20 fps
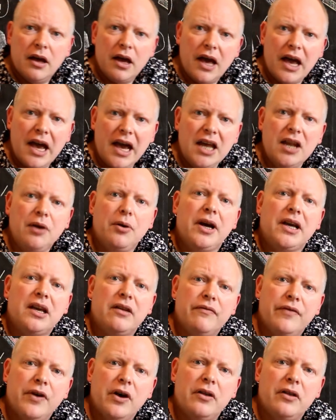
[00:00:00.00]
How do I
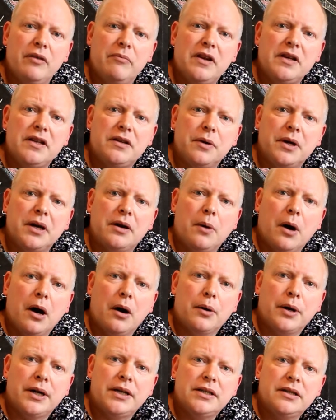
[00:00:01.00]
convert them into
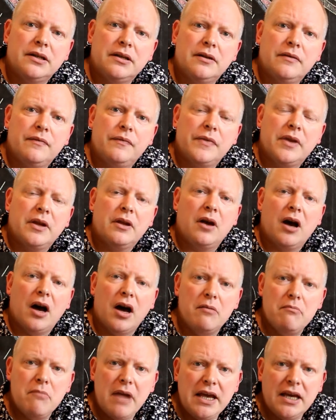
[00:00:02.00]
inquiries?
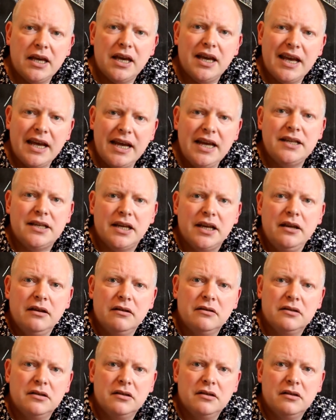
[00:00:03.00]
I make it easy
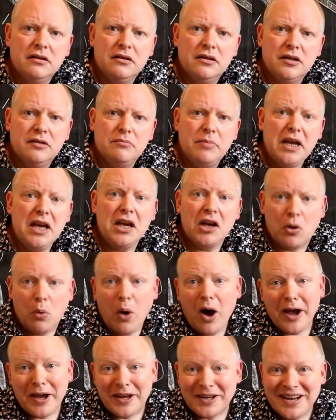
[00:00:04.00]
to be
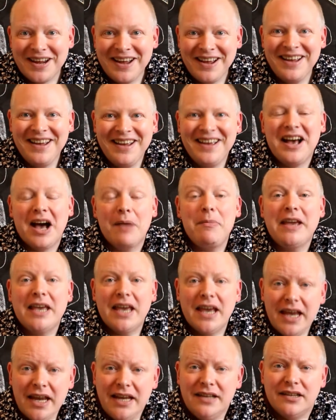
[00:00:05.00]
inquired. I make
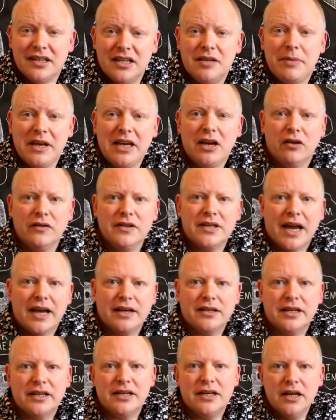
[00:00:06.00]
it easy to be
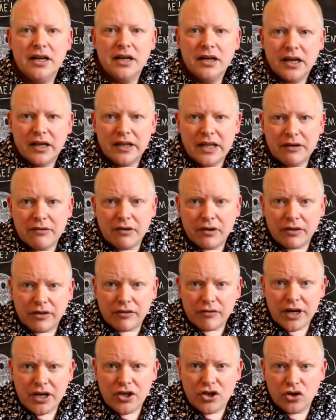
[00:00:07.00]
contacted. And there are
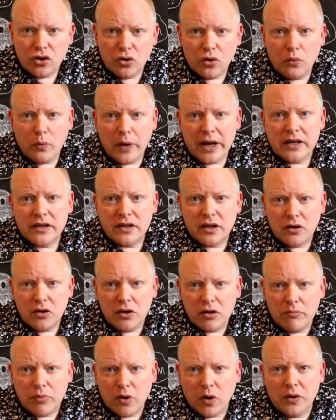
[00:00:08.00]
3 short wins that you
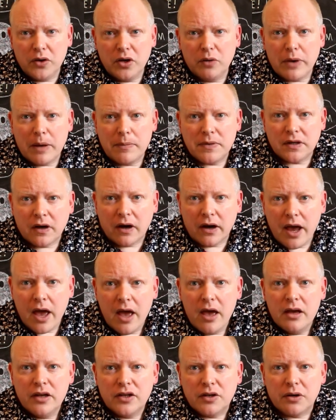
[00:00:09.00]
can put on your website
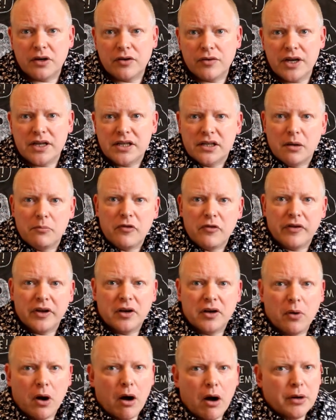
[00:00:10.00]
to increase the number of
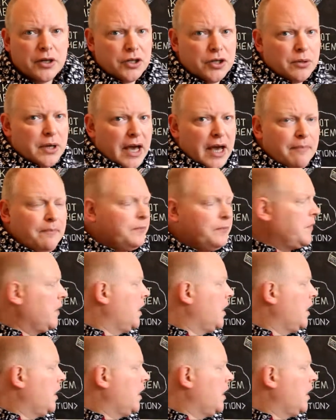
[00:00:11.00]
inquiries you get.